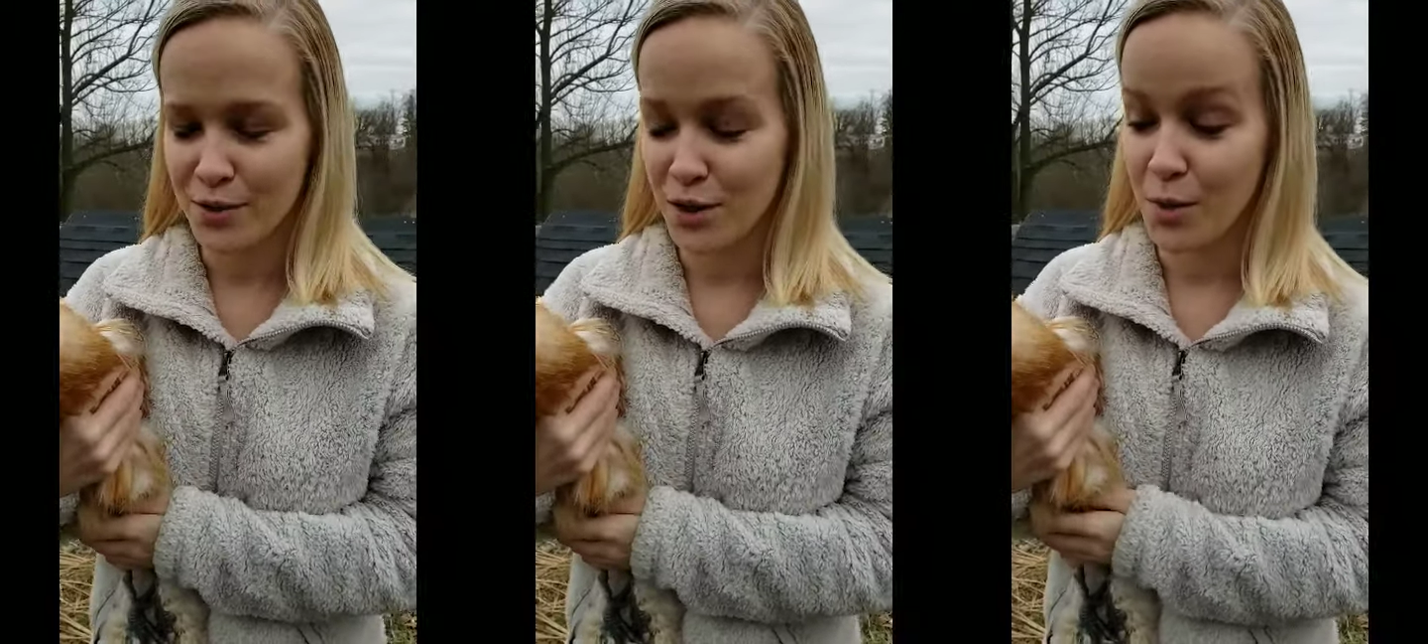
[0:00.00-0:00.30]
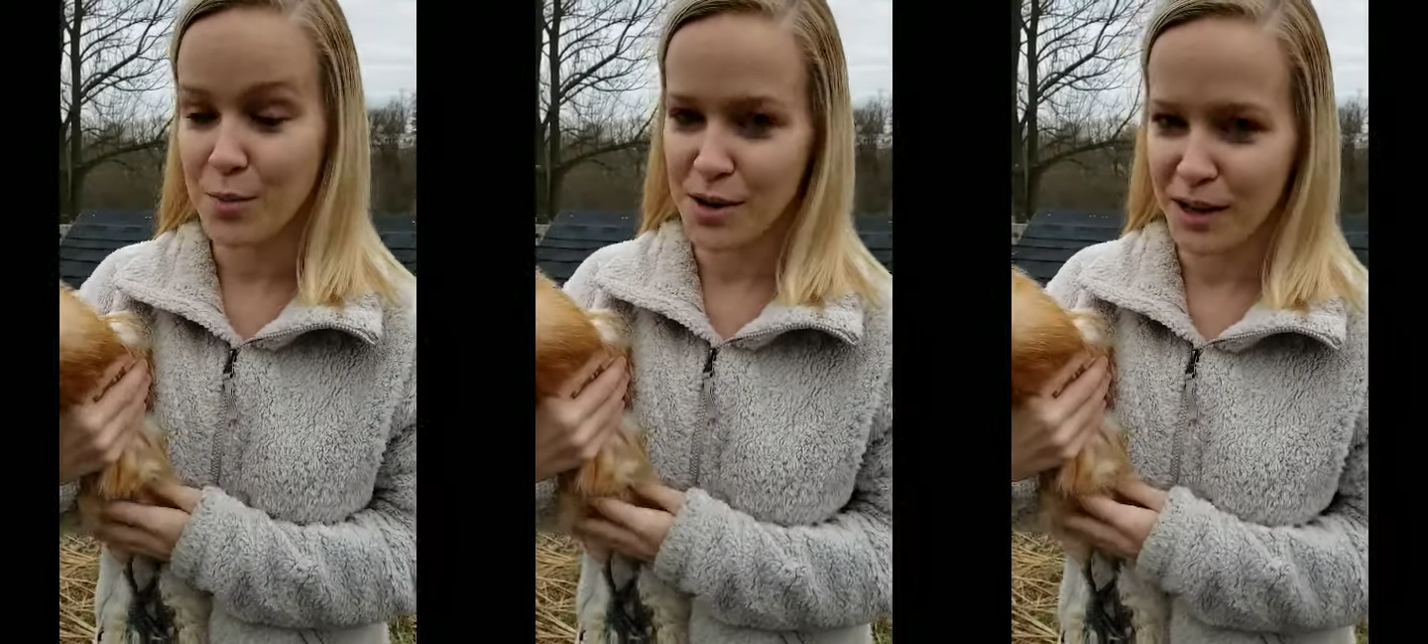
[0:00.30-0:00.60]

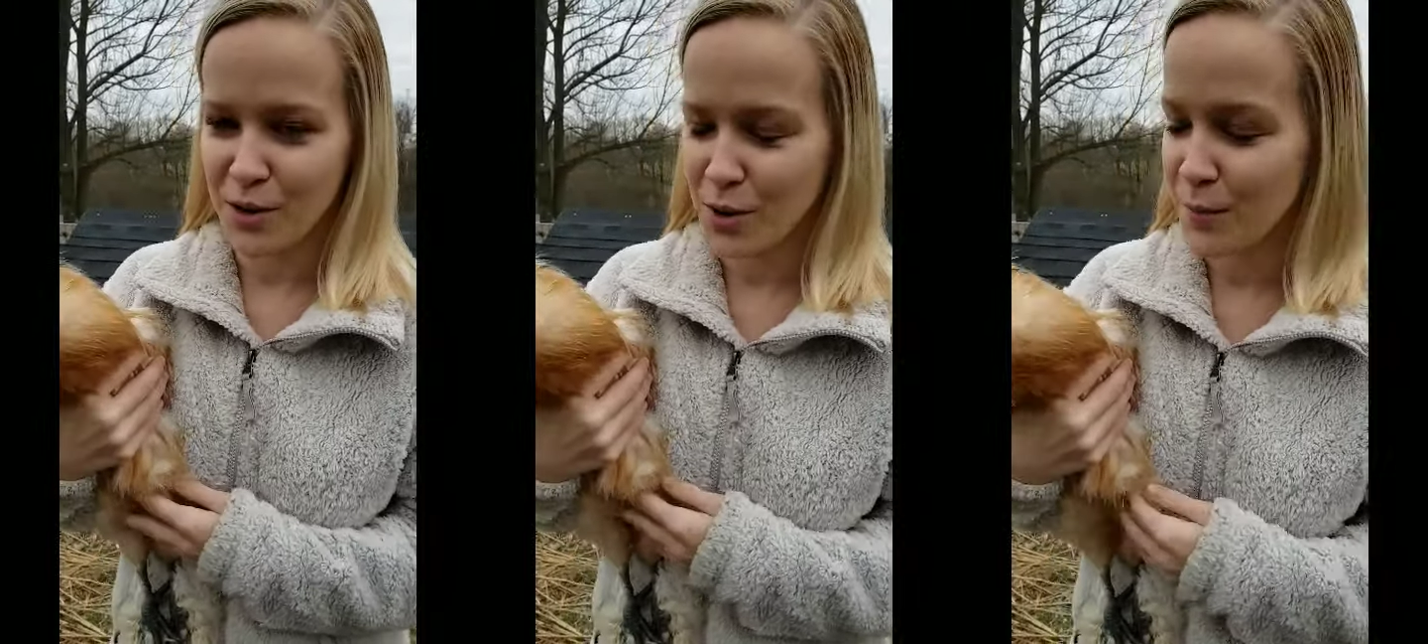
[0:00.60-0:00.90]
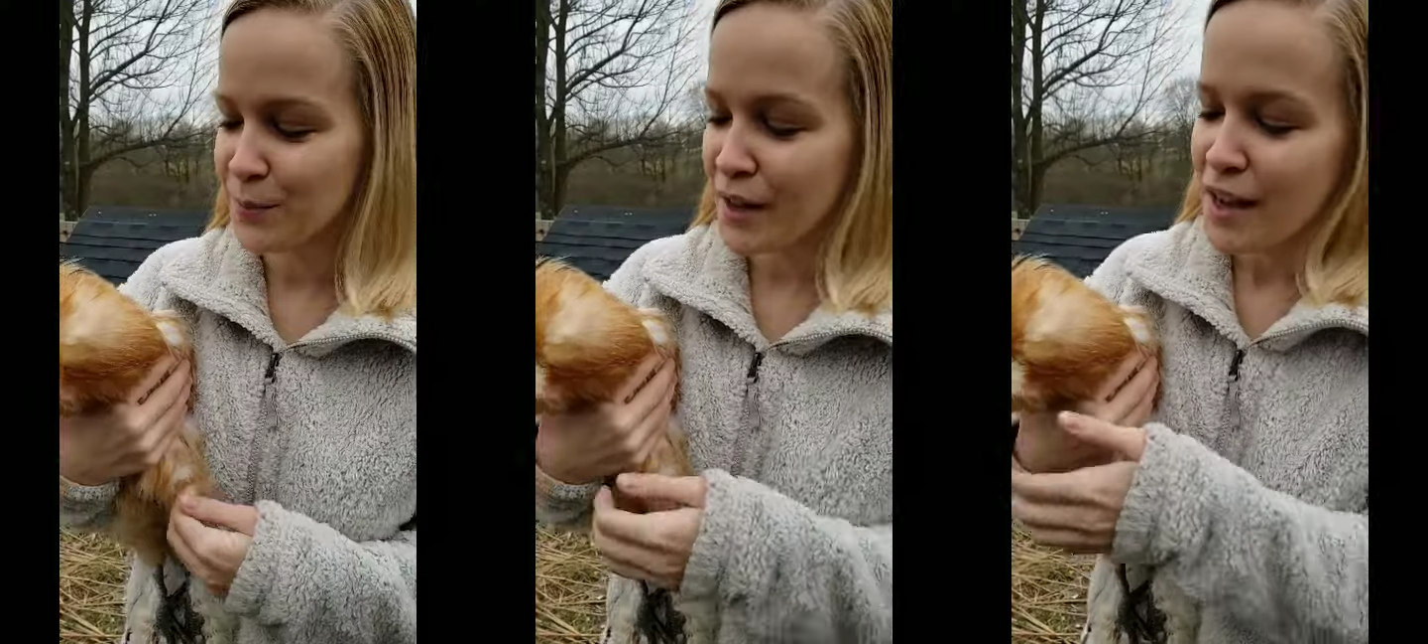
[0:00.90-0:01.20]
so pretty cool.
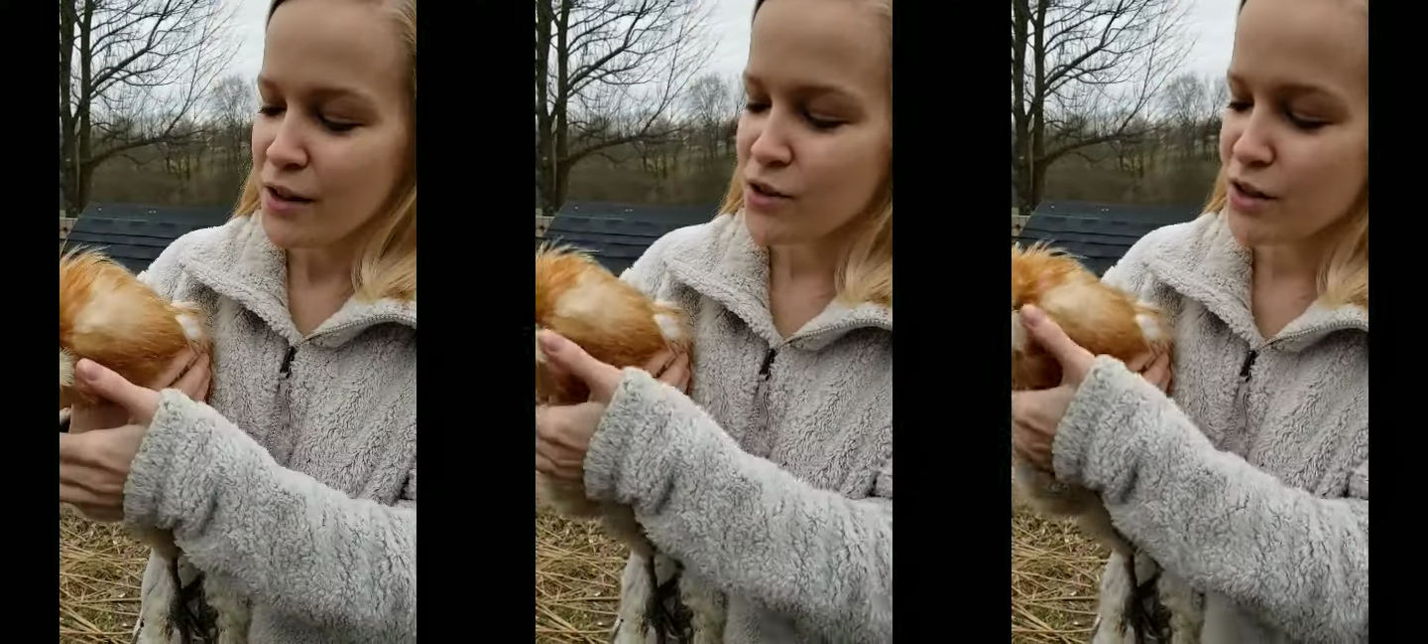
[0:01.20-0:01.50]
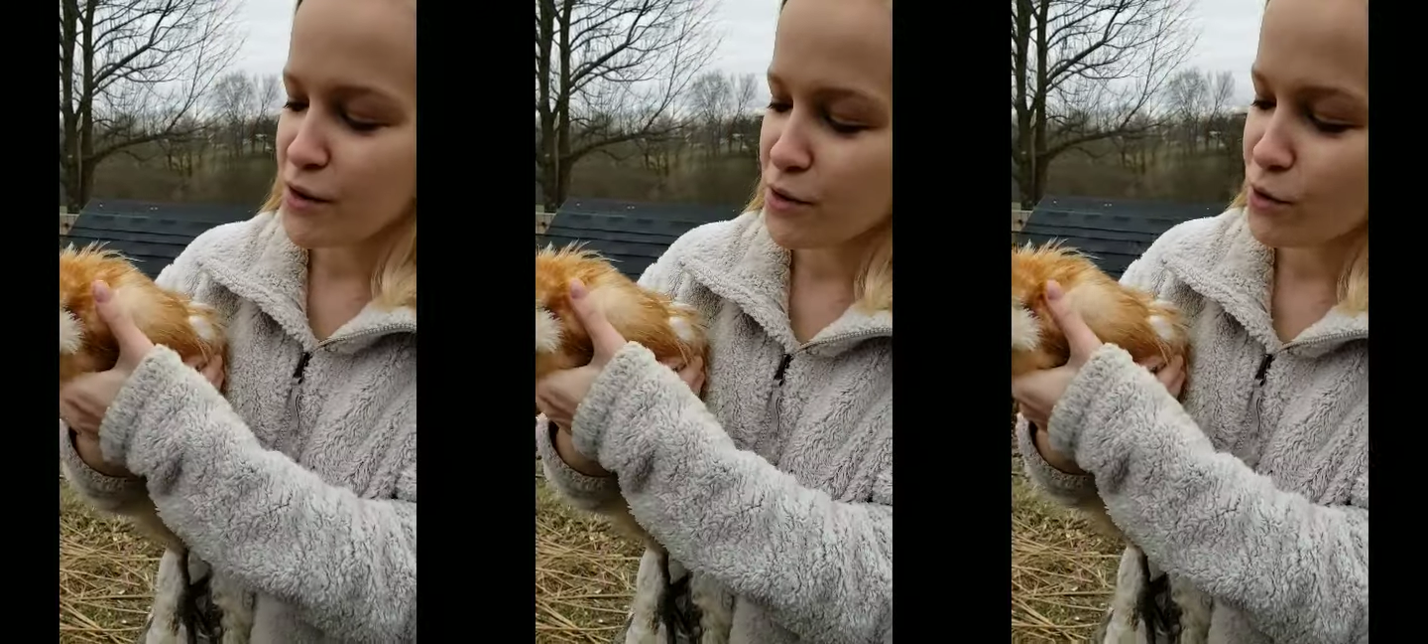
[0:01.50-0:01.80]
There's
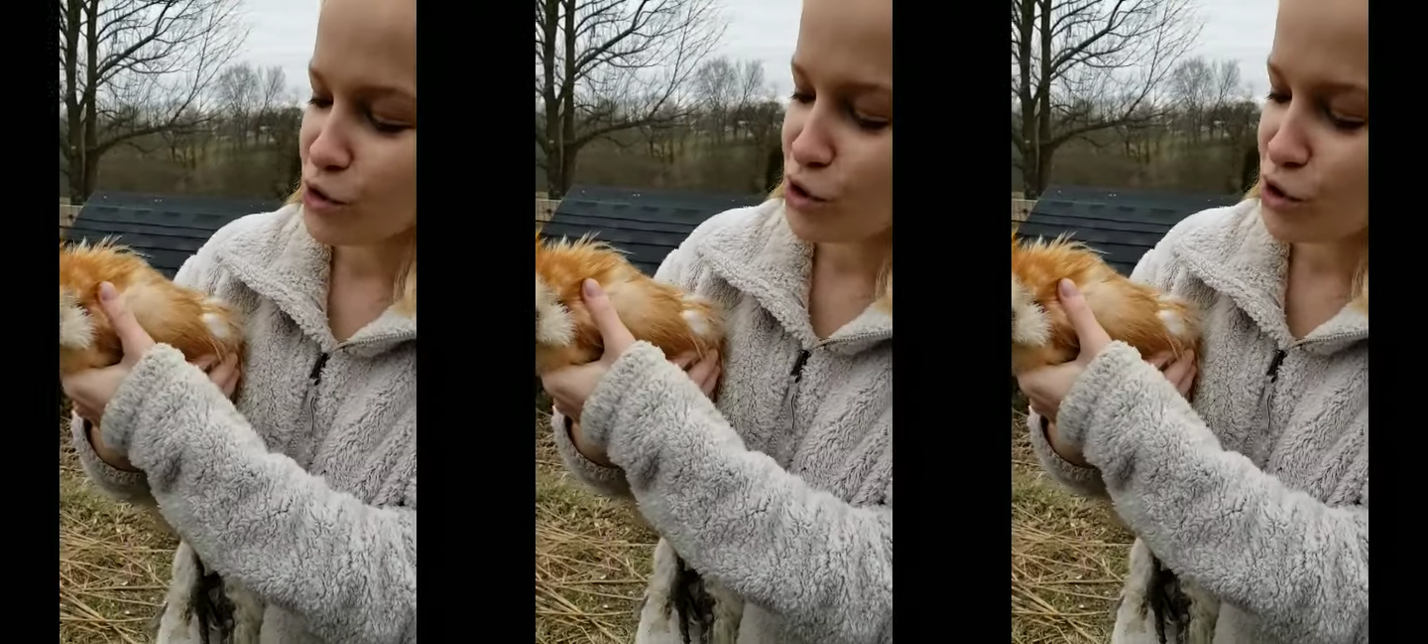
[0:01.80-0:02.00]
another cool